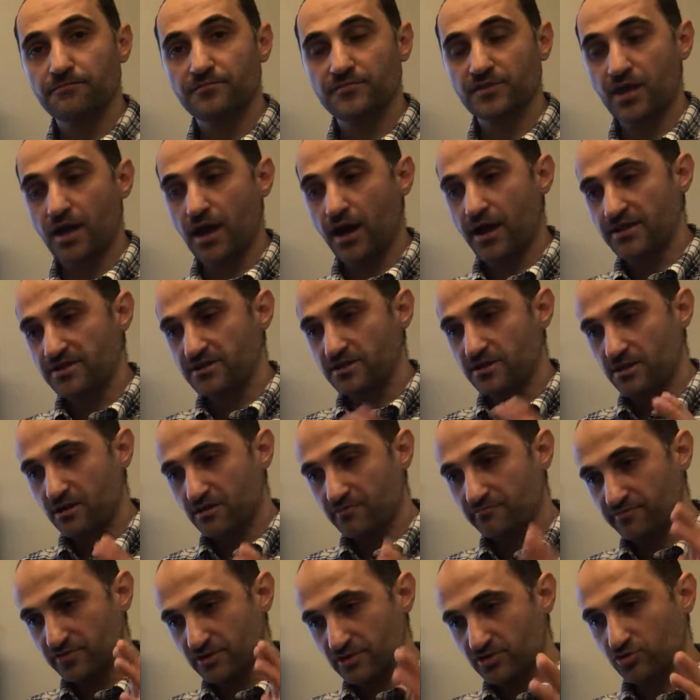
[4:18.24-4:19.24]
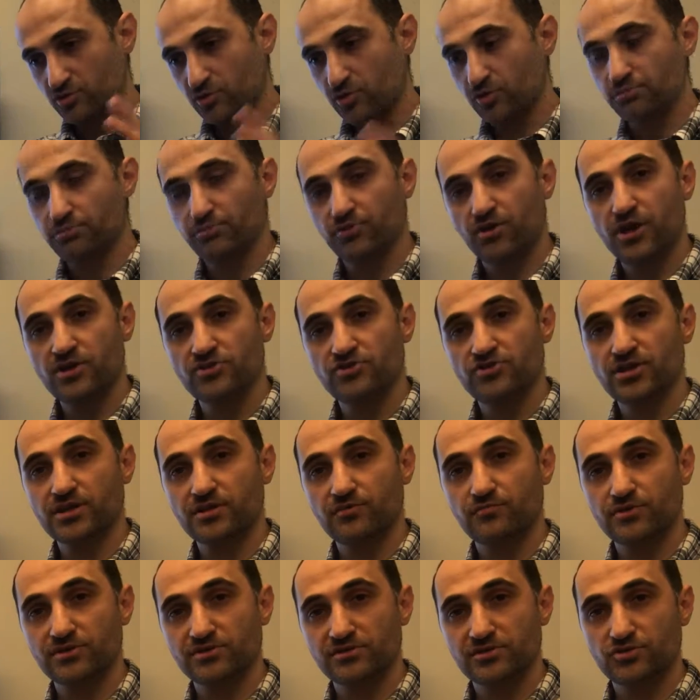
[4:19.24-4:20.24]
the idea of this whole
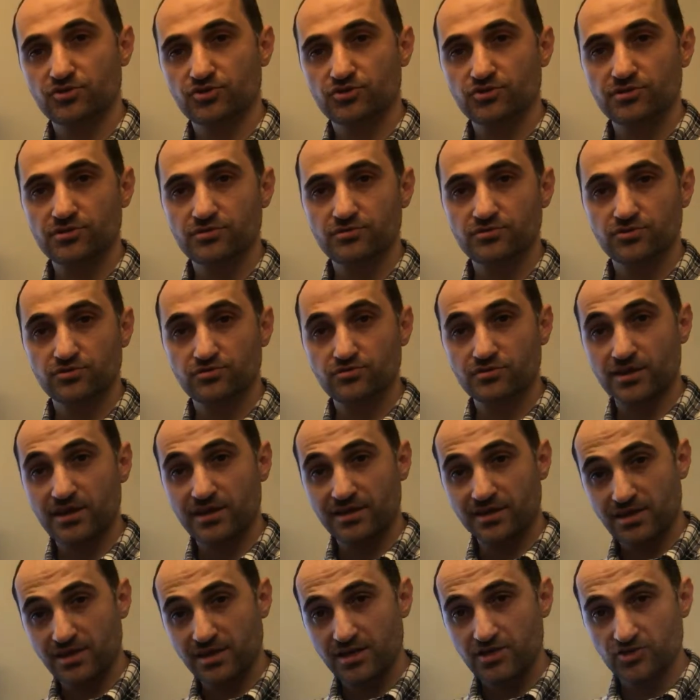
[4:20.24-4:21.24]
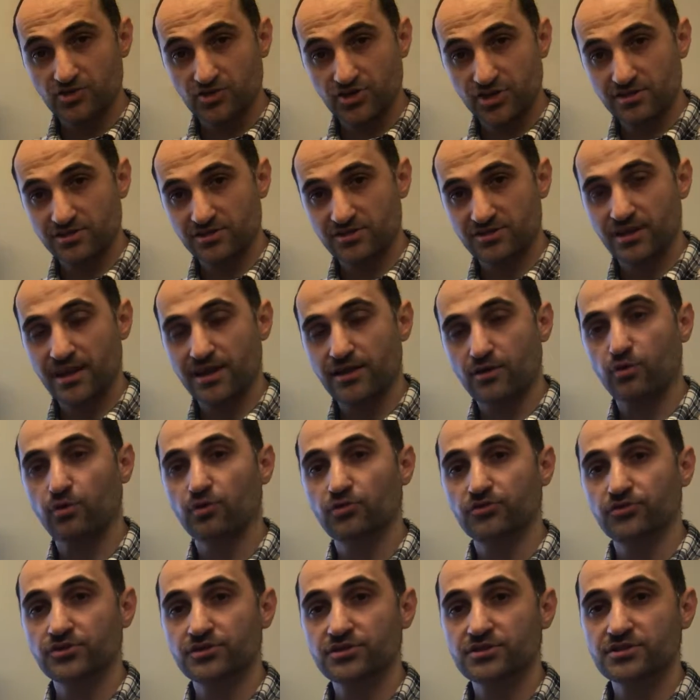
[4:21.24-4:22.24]
project was introduced to the key
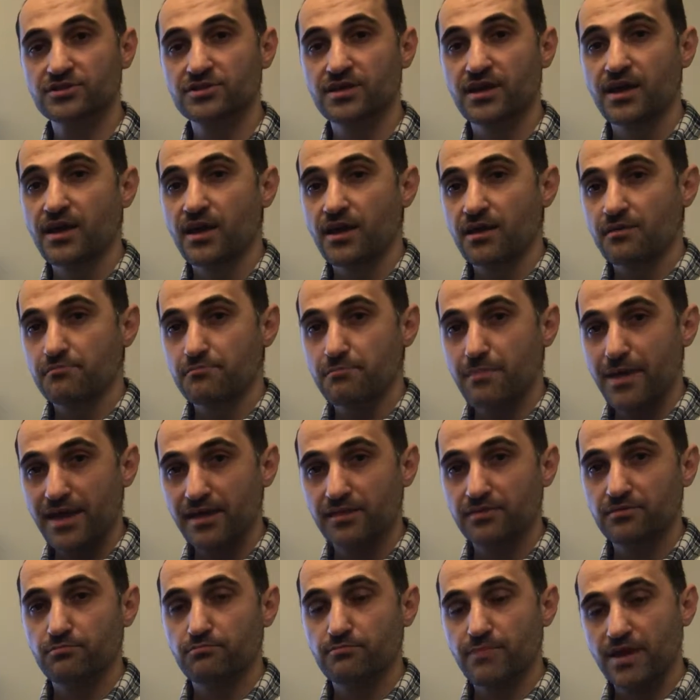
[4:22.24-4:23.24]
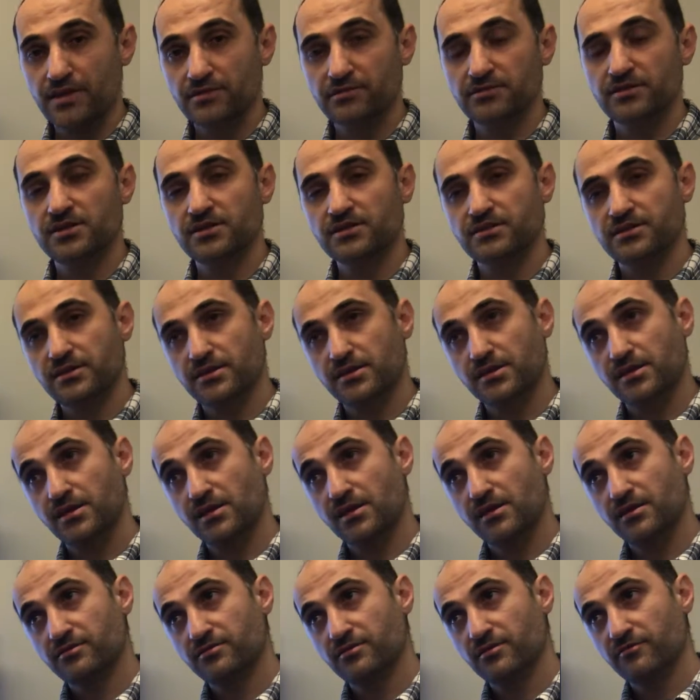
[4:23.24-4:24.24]
stakeholders, mainly
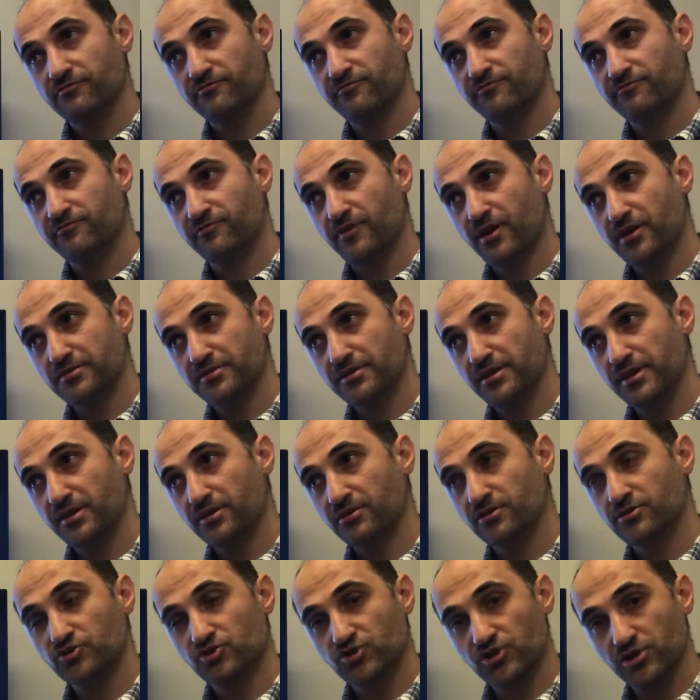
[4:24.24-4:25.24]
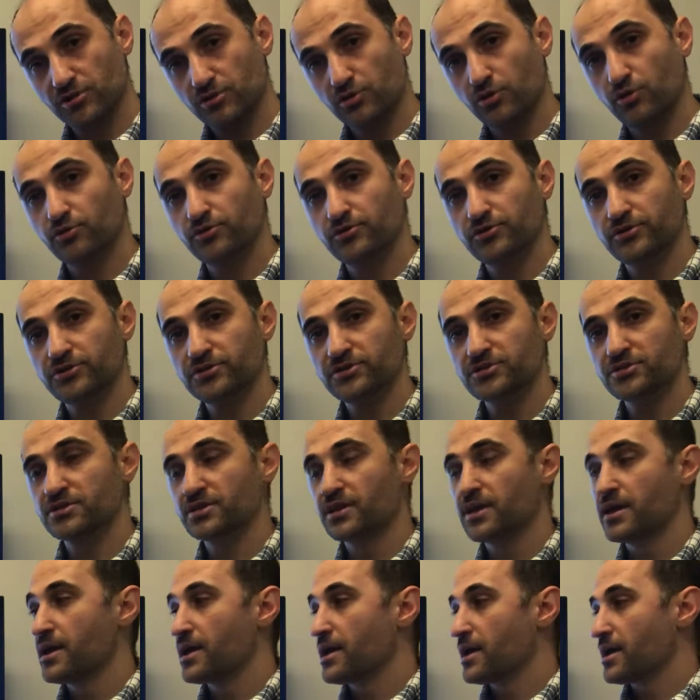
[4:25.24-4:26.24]
the funding shareholders,
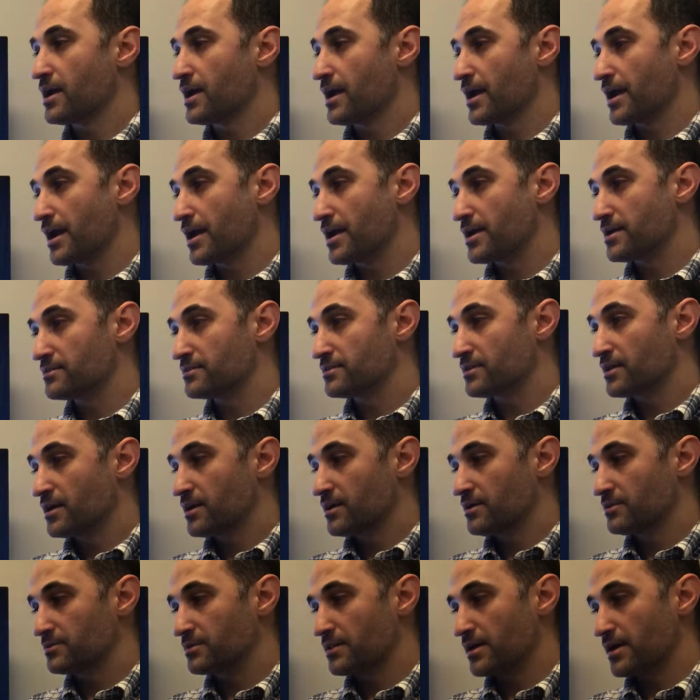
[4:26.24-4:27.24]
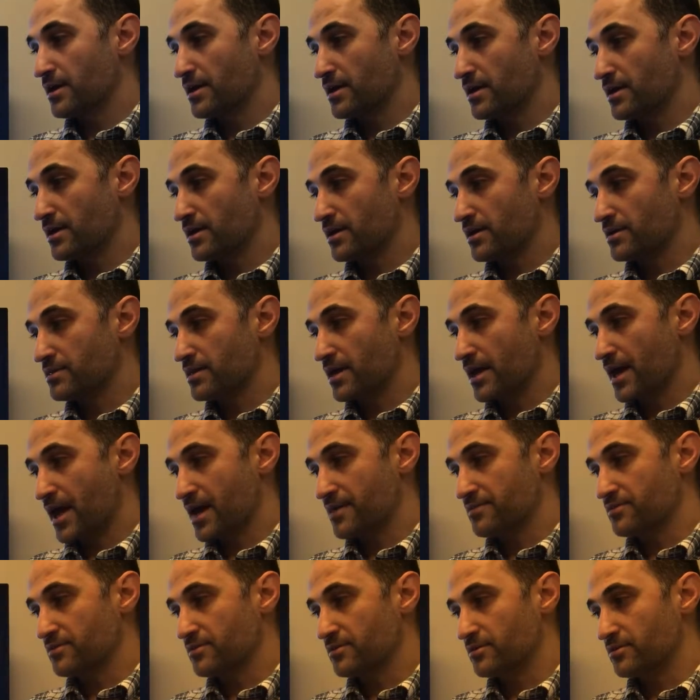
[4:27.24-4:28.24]
and they
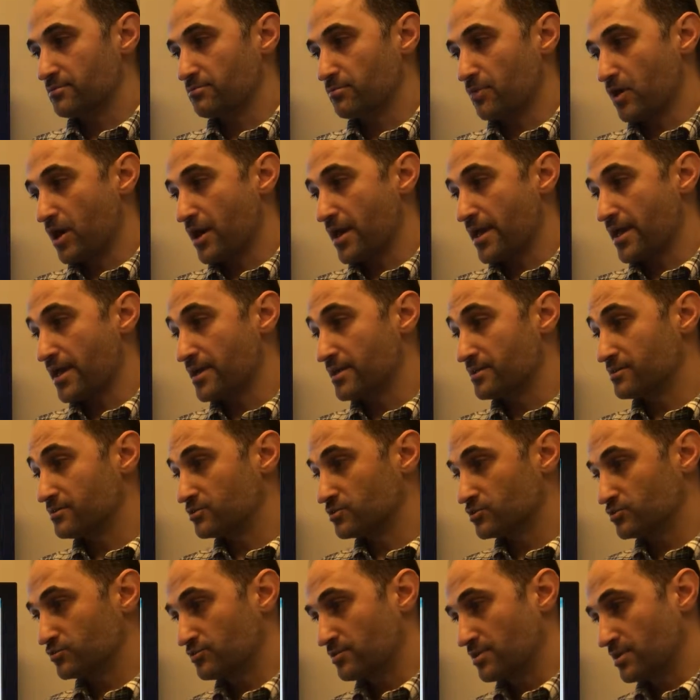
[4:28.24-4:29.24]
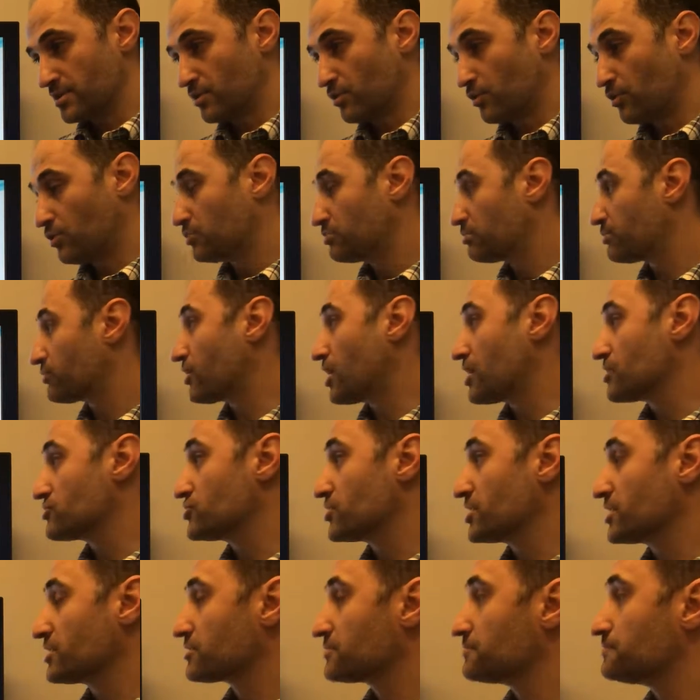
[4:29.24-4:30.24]
had their buy-in to the whole
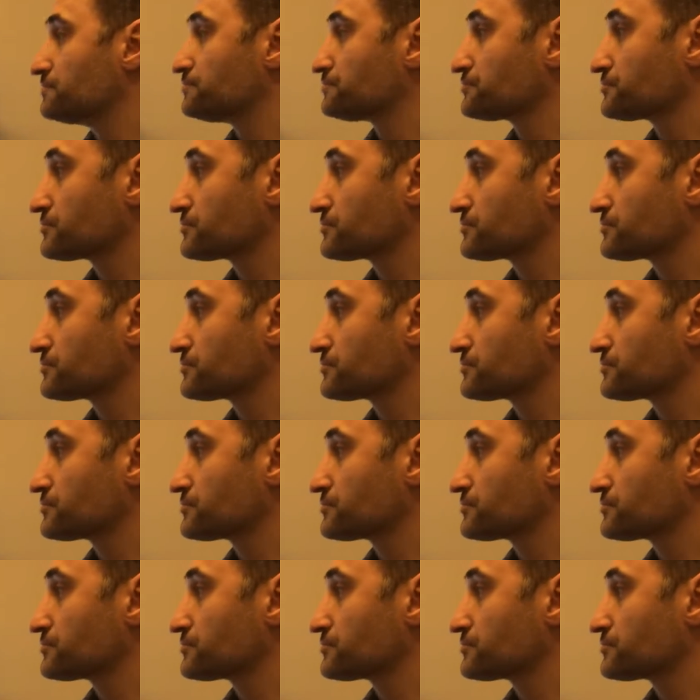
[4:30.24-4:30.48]
project.